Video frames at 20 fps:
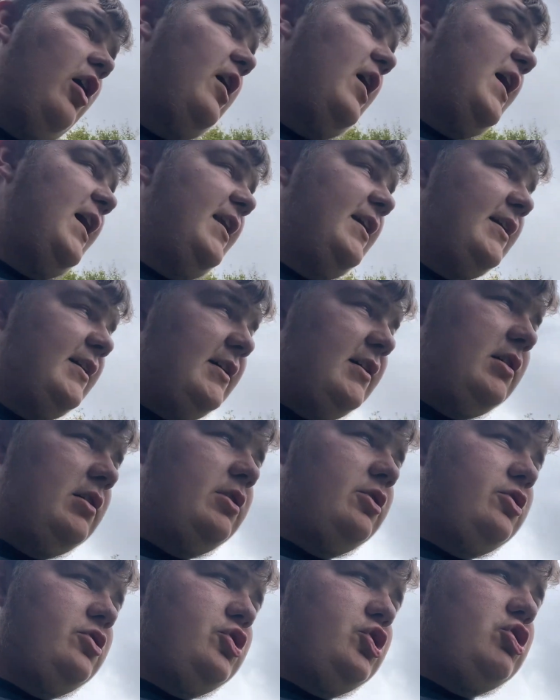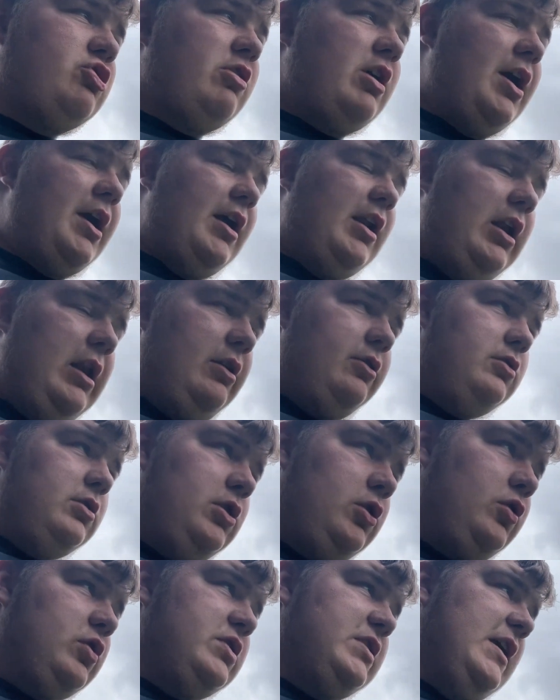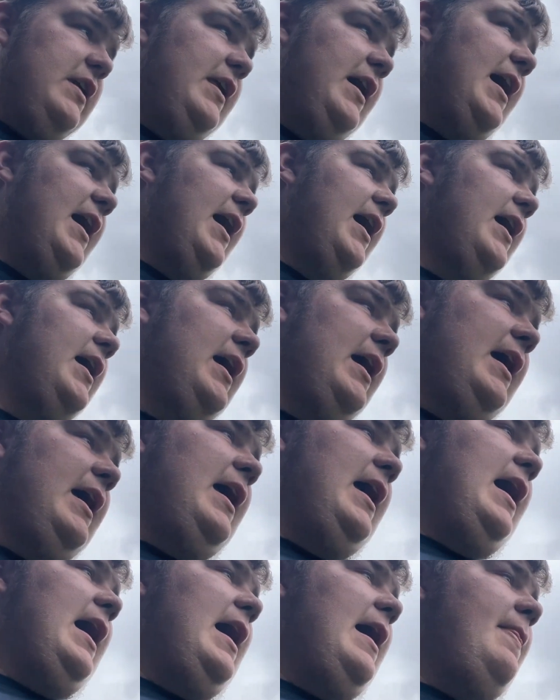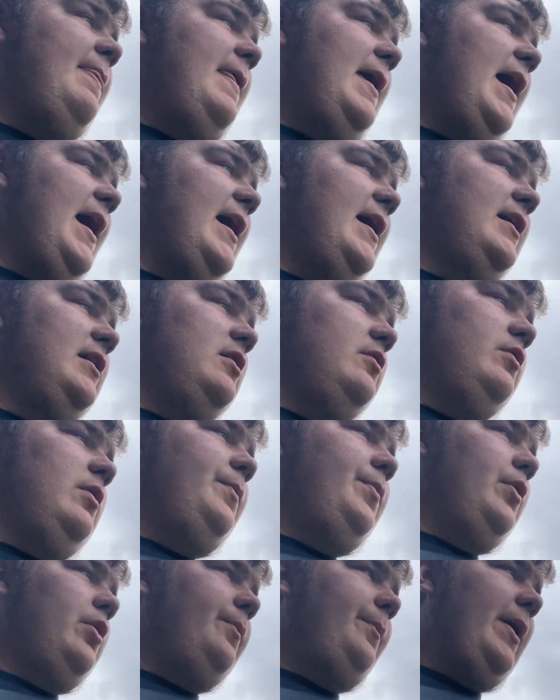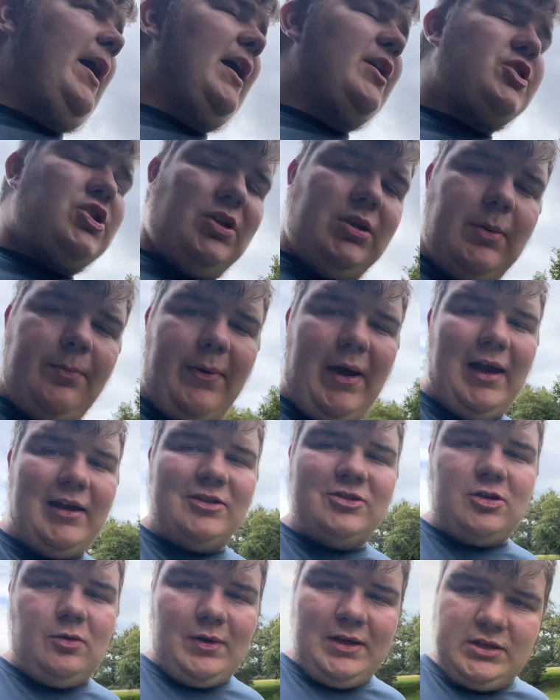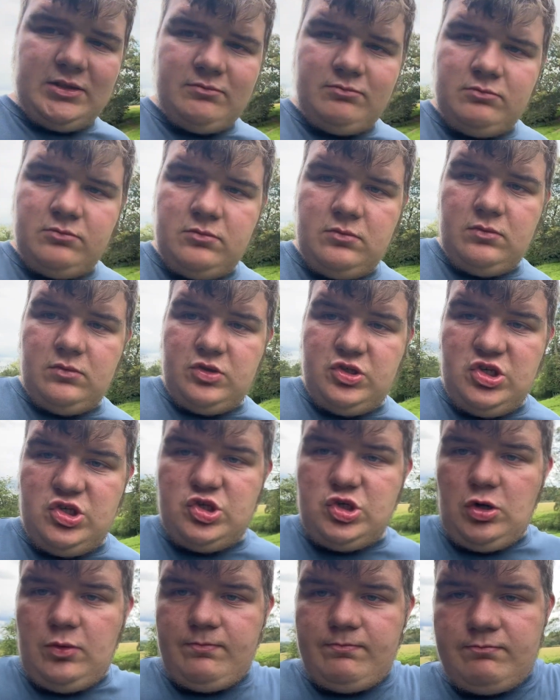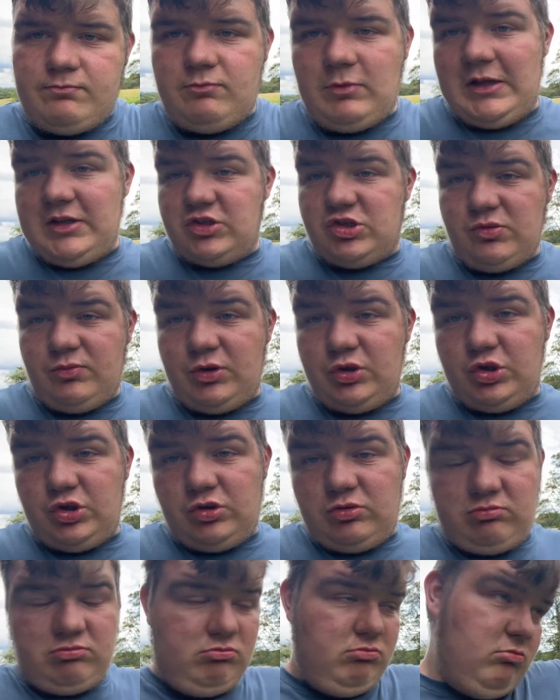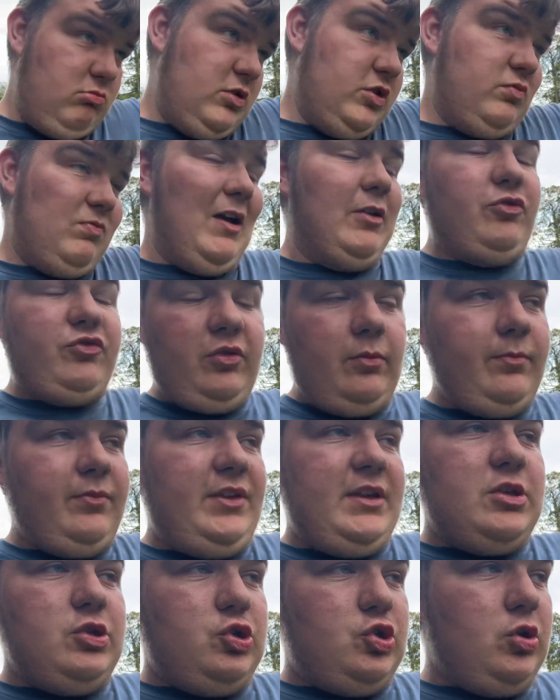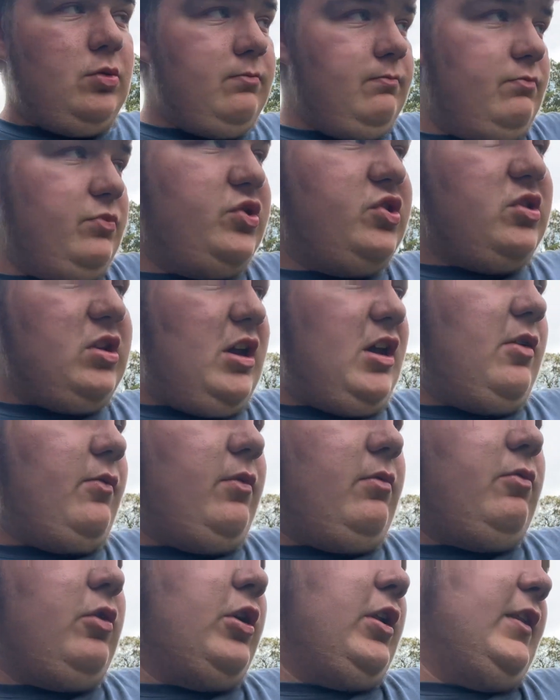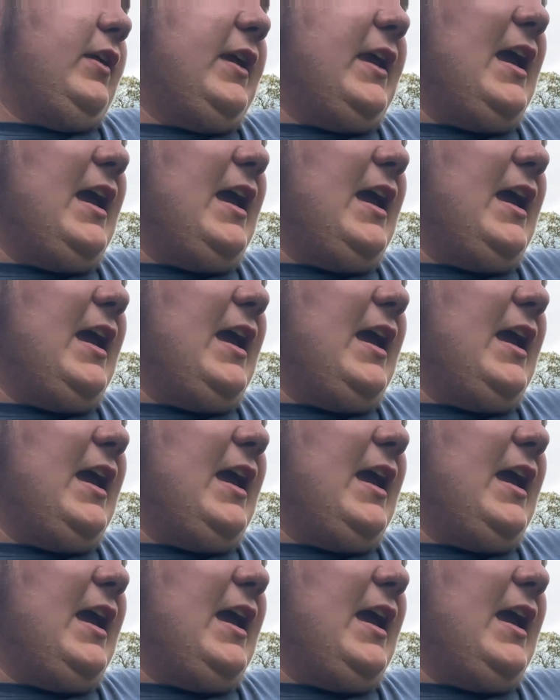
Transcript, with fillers: her in, uh, looked at that, and then we put a patch on the back so when she jumped when someone, well, something jumps, uh, one of the